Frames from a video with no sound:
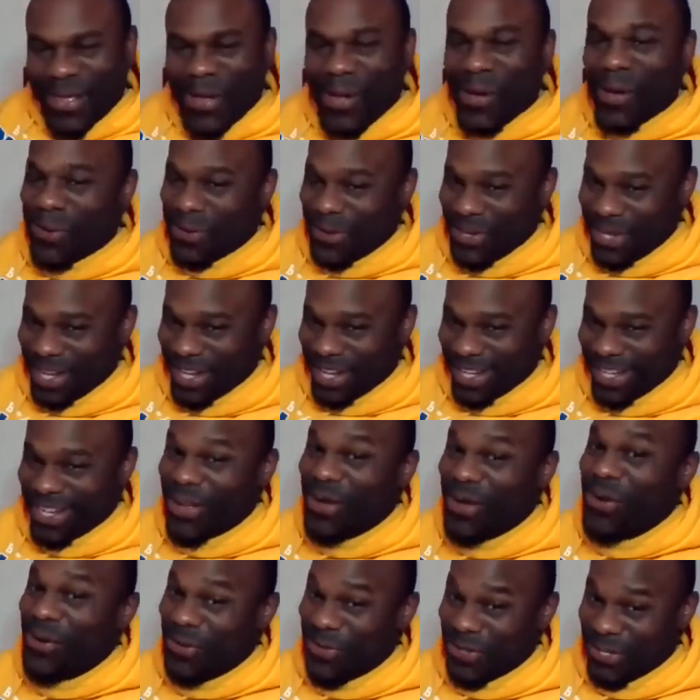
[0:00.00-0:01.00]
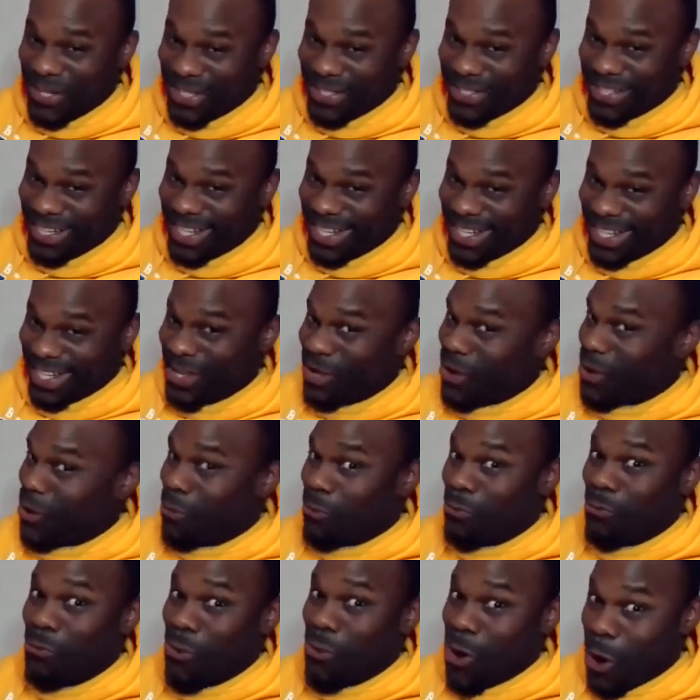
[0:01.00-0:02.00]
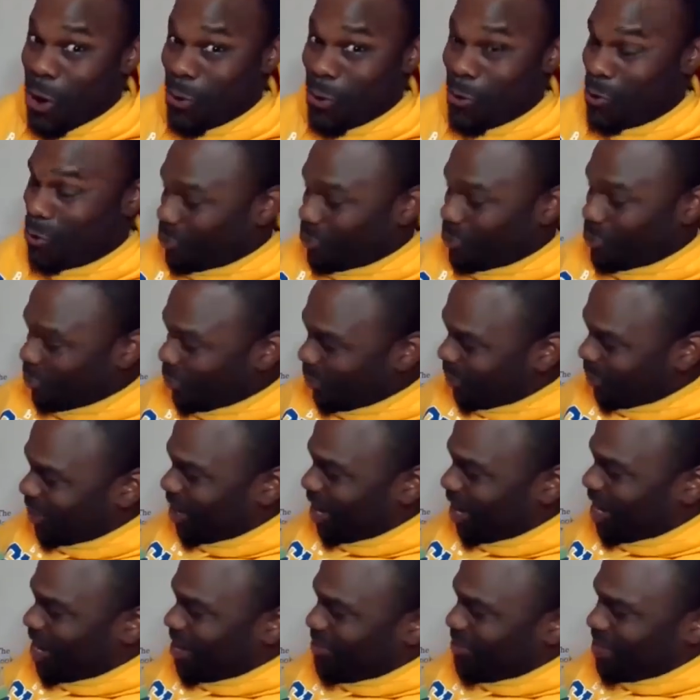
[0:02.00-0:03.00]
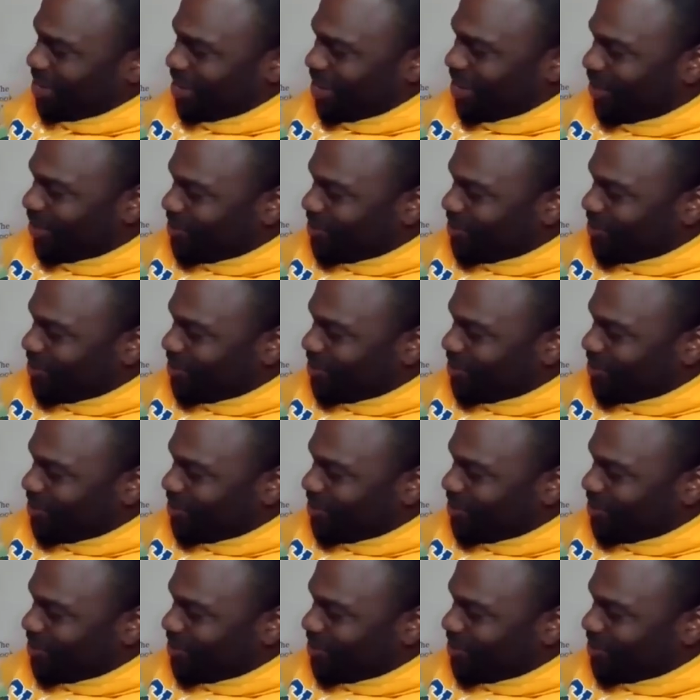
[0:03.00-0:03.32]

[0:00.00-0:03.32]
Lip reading: Hold on a second. Whoa. All right, here we go.